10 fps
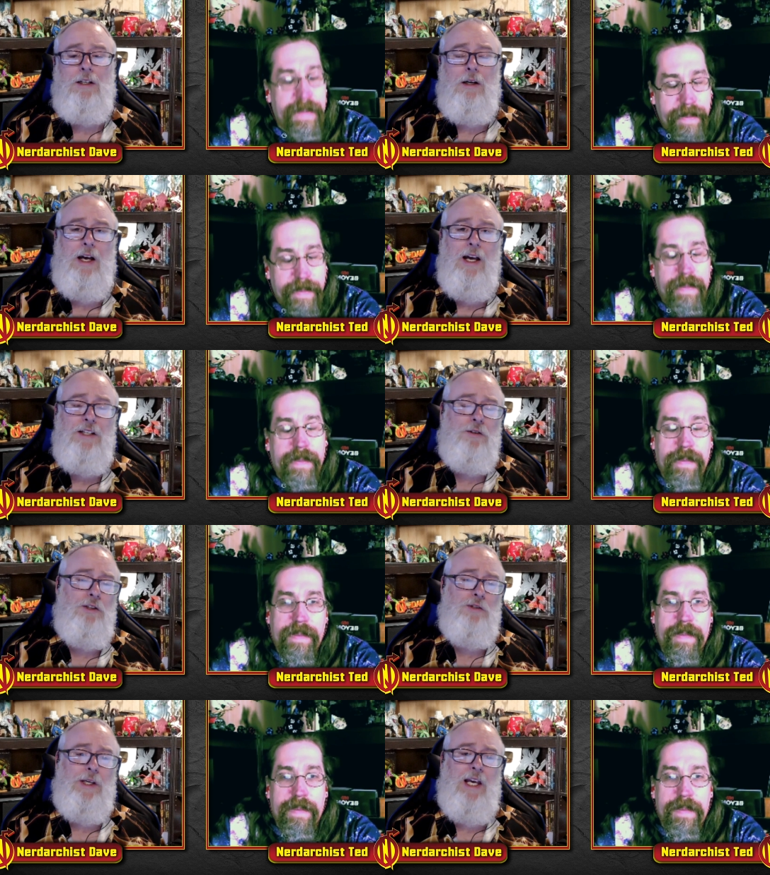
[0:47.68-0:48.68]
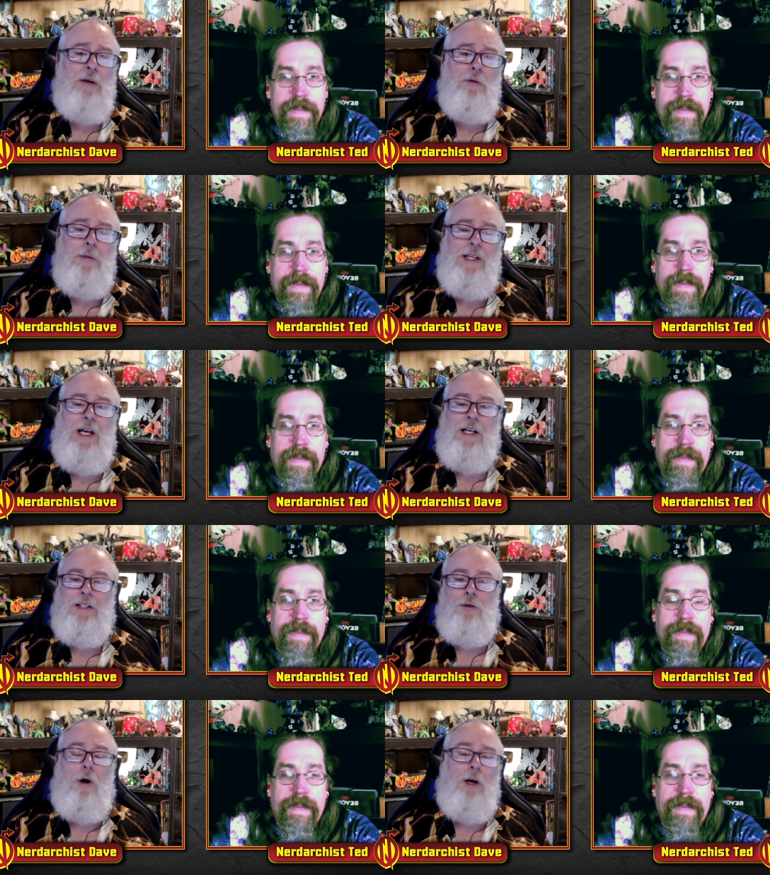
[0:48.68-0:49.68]
Speaker 1: as soon as we can, we'll be
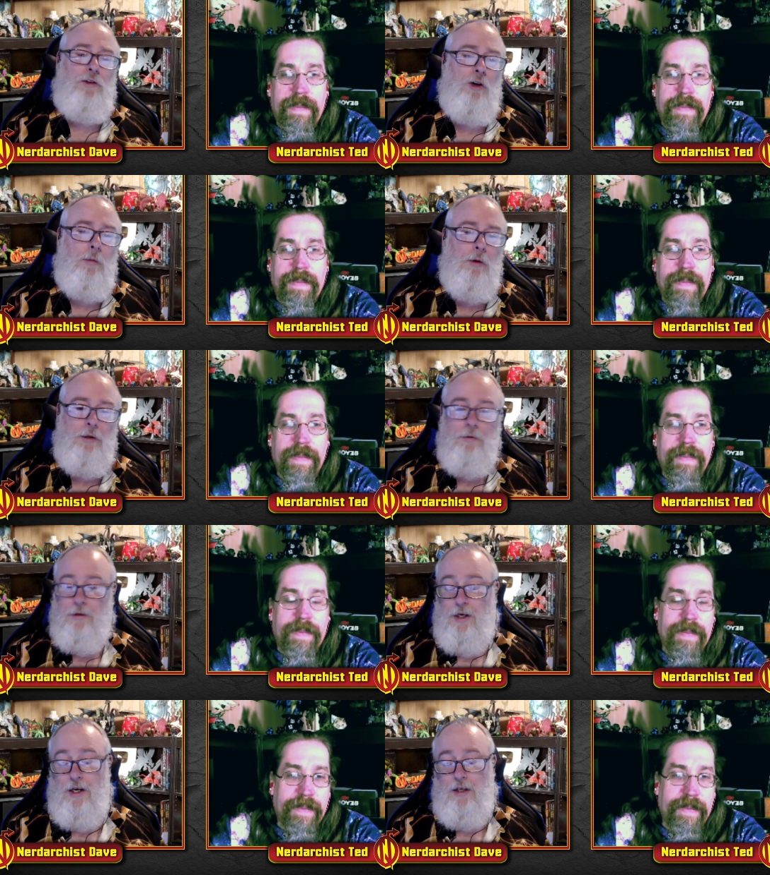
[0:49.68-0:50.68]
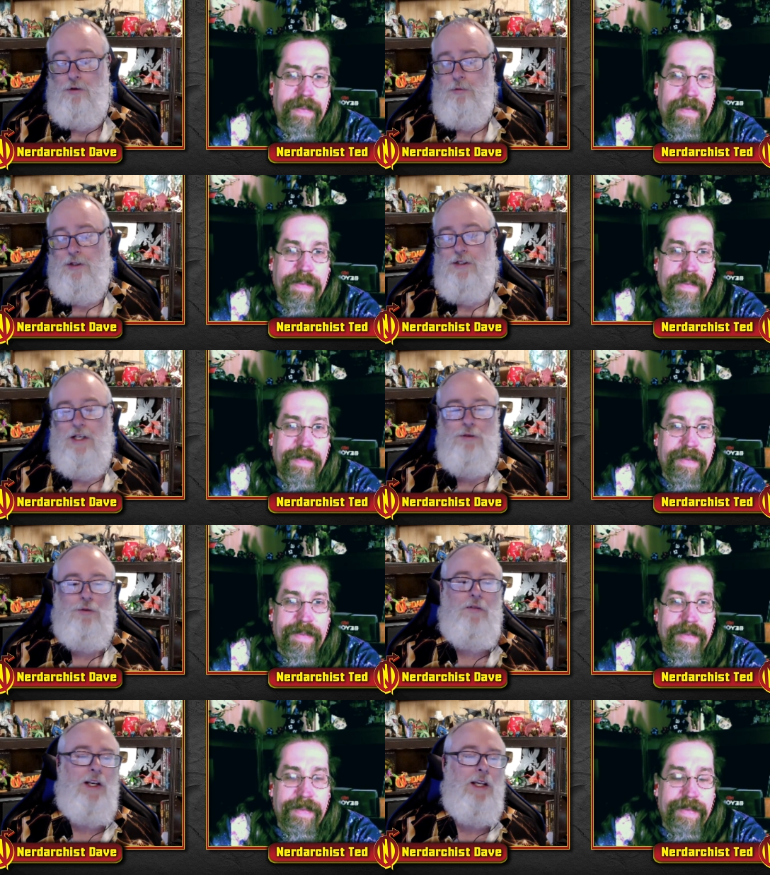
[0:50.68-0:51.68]
back to our normal, uh, normally
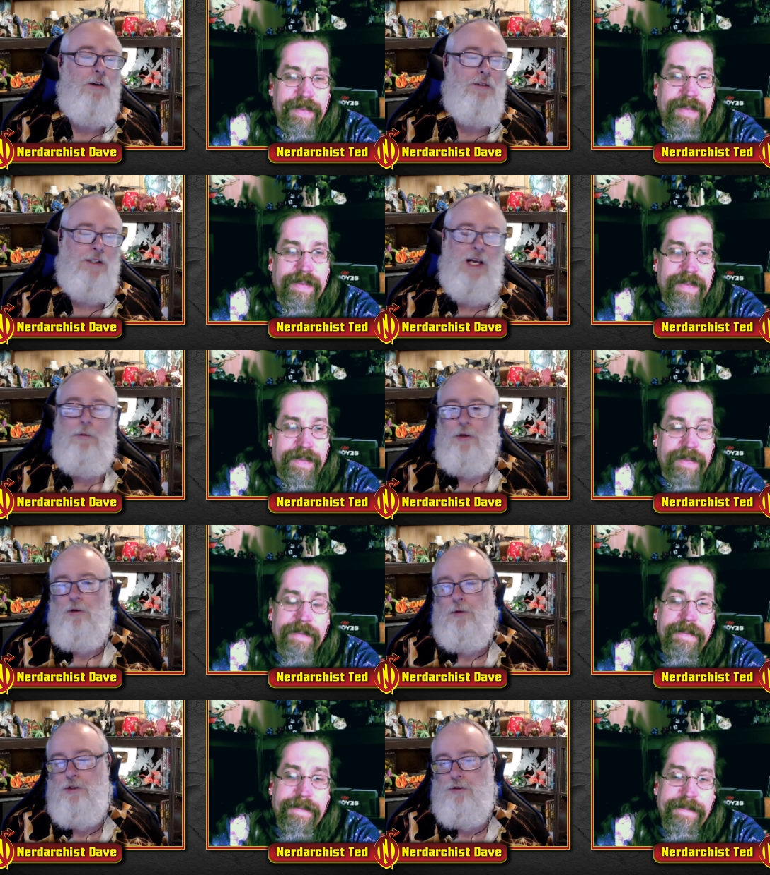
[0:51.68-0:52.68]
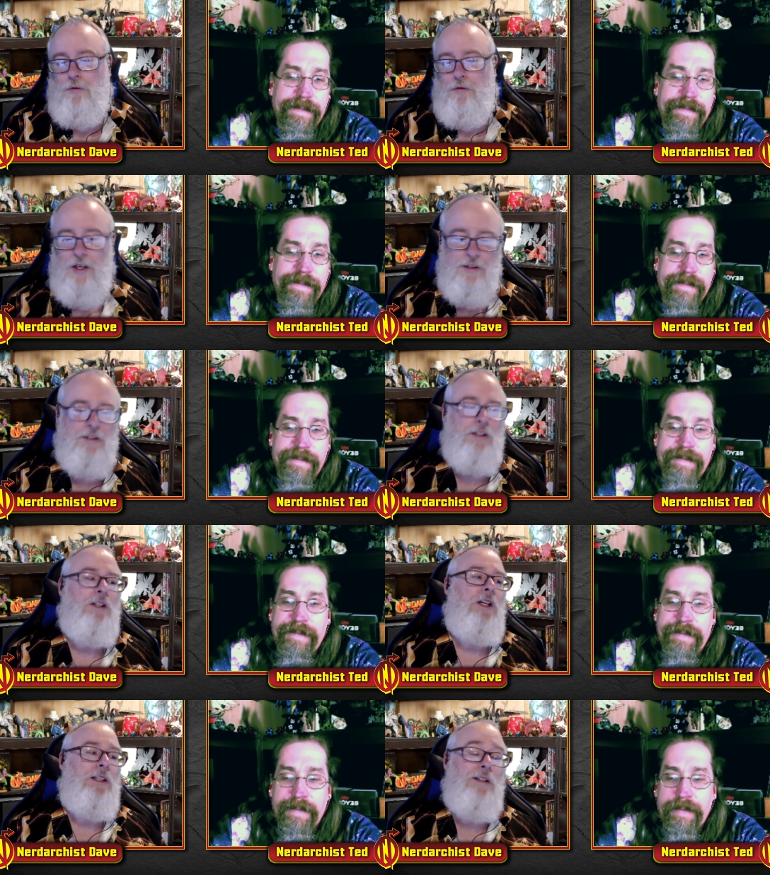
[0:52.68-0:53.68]
scheduled videos and how we normally shoot things.
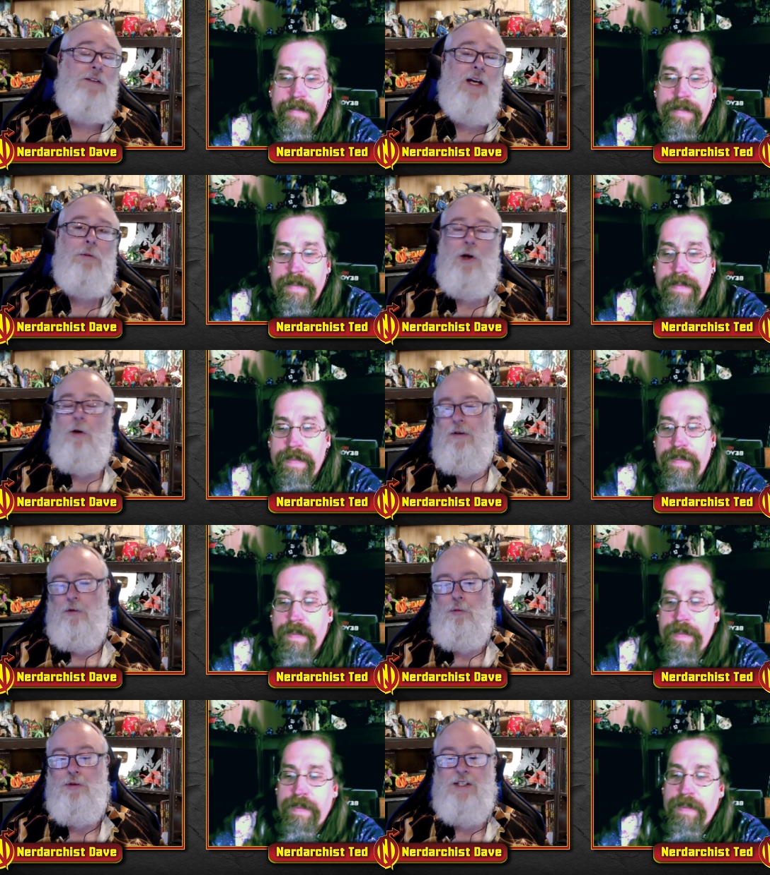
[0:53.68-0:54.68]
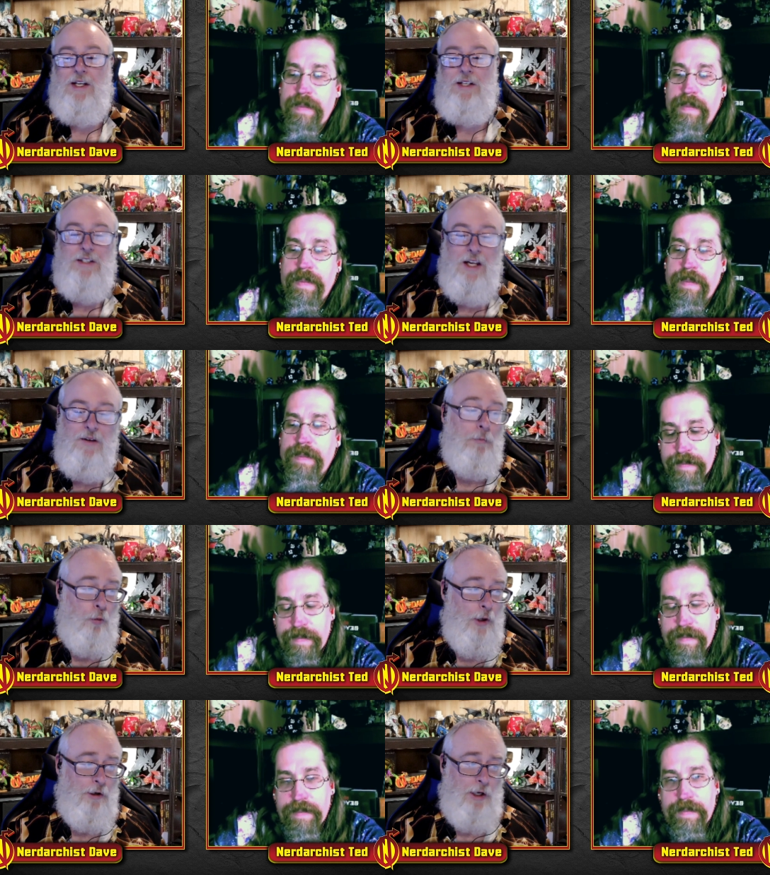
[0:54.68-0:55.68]
Till then, we hope everyone will stay safe.
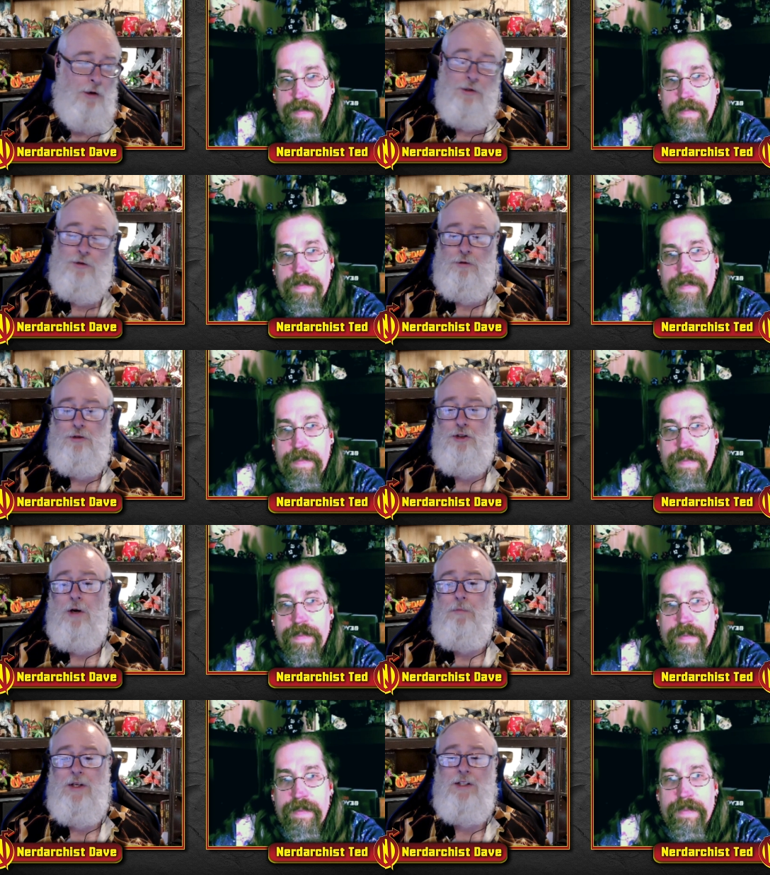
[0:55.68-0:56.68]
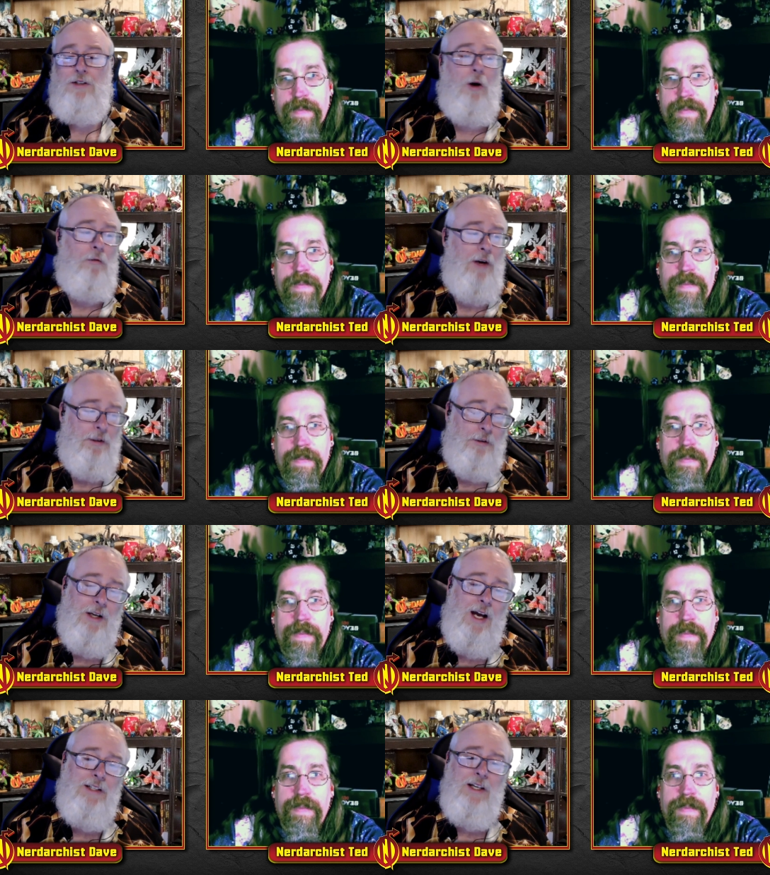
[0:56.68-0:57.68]
We are going to jump into our regular
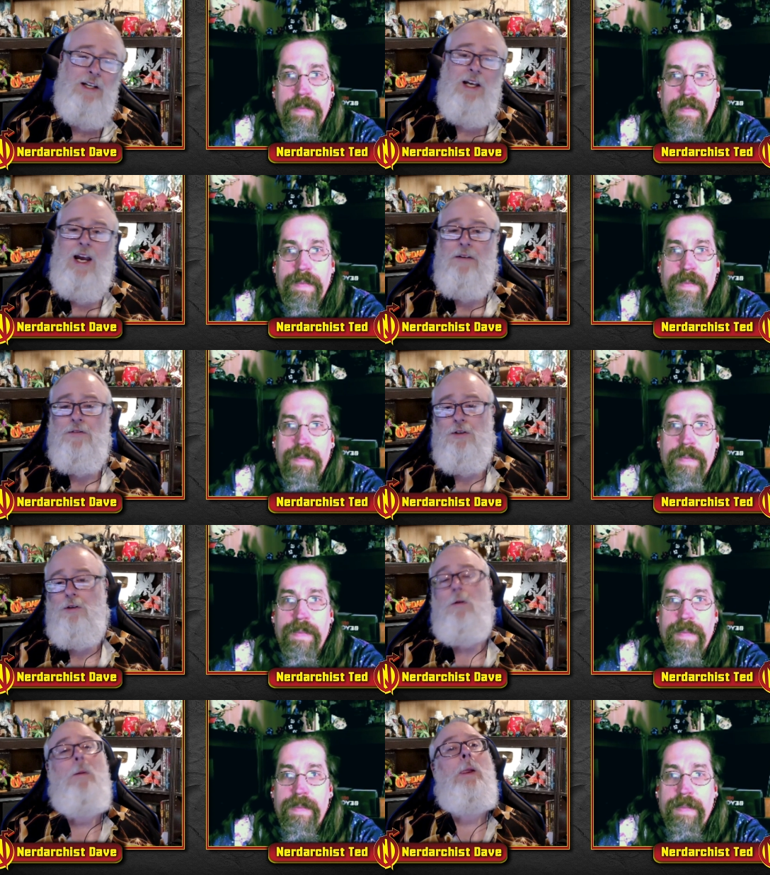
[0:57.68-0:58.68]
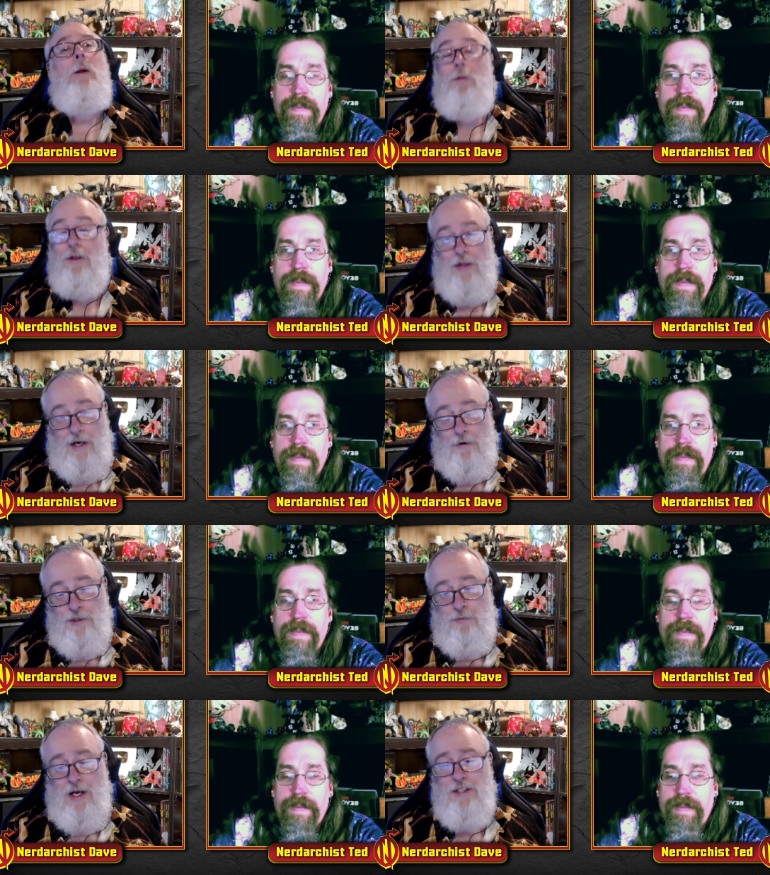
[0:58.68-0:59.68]
content after we thank
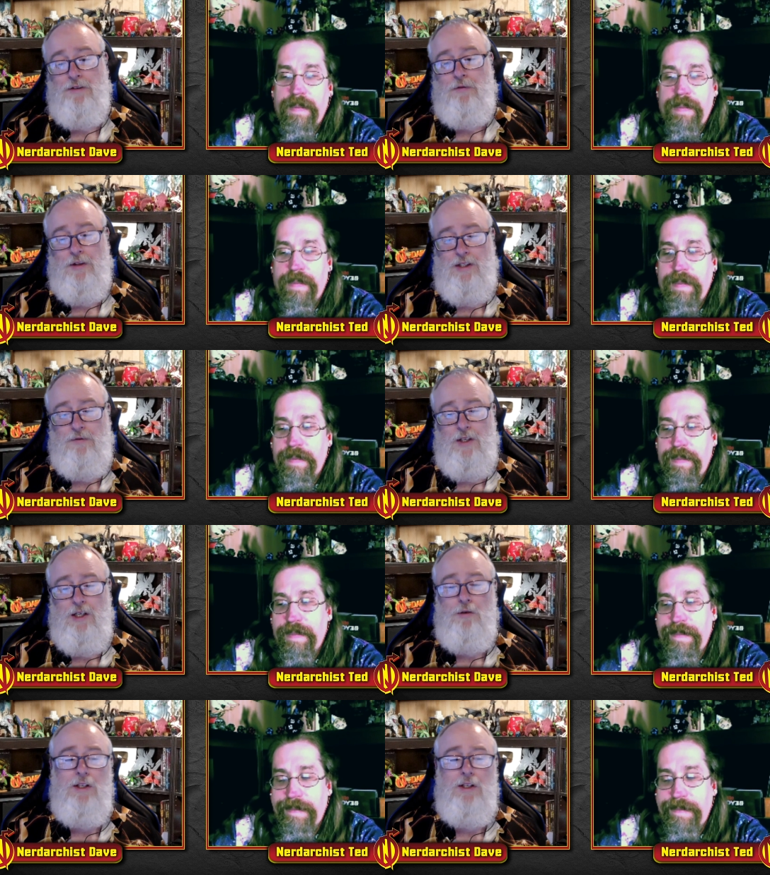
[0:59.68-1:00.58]
our sponsor for this video,